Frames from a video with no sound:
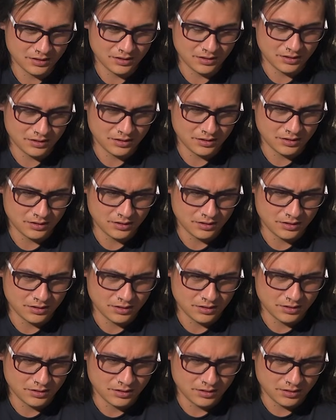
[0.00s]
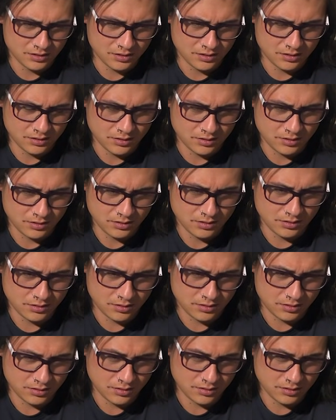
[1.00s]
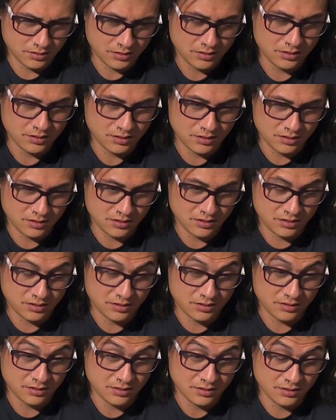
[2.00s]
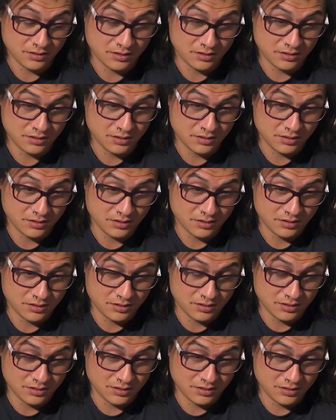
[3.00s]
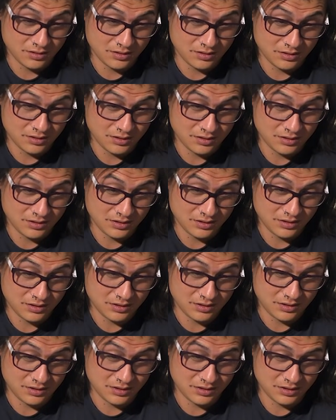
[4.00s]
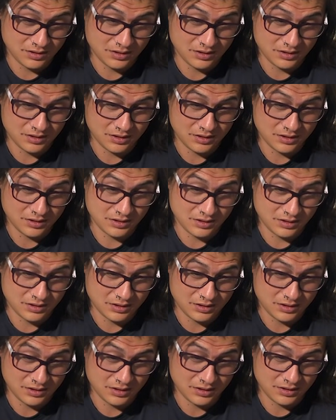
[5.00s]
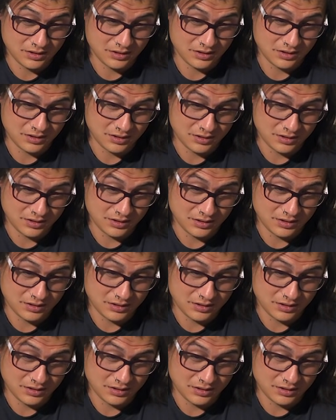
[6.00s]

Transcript: The person shown says nothing.